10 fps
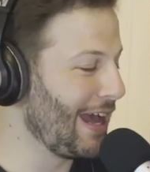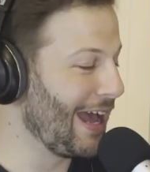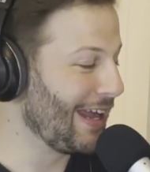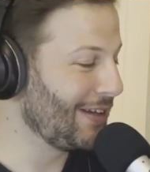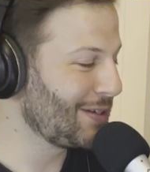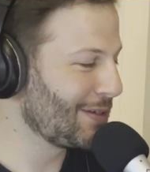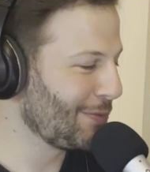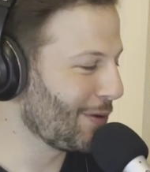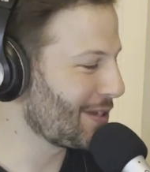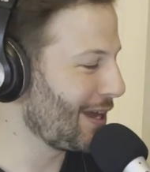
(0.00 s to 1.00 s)
And
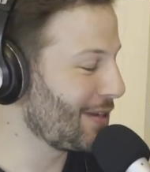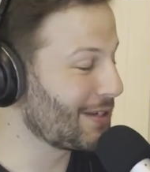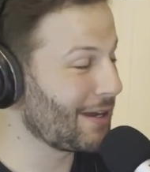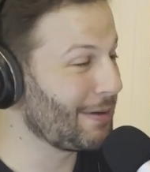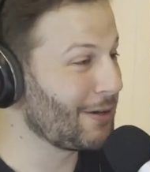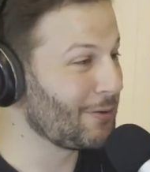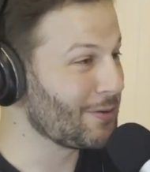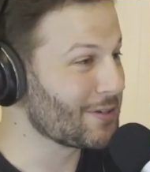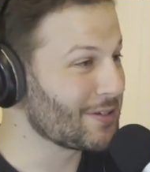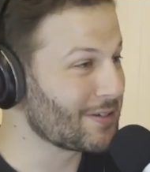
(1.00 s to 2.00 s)
what's that you say about
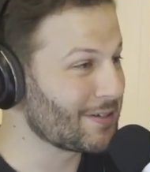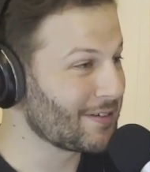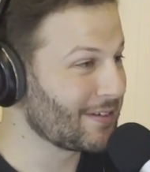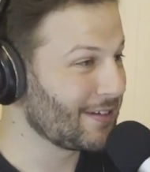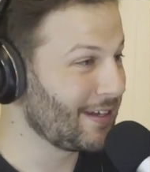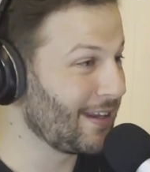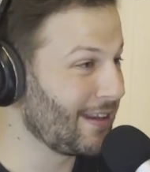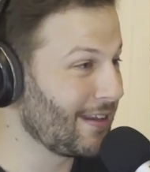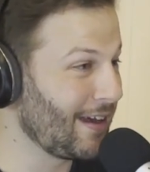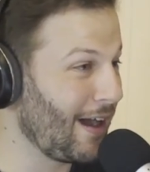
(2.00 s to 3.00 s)
horses
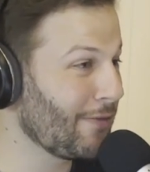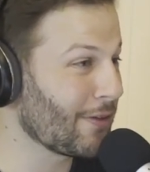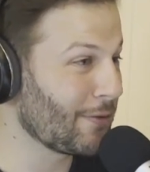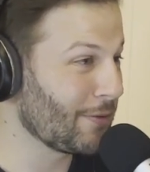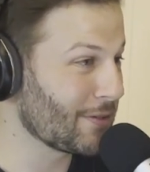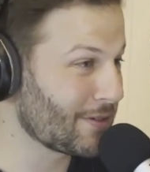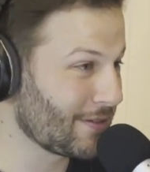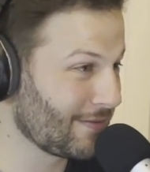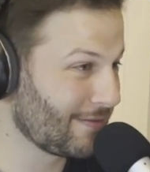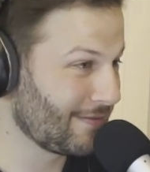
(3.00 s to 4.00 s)
in
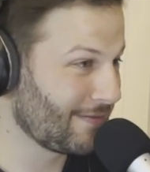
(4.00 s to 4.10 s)
afterthoughts?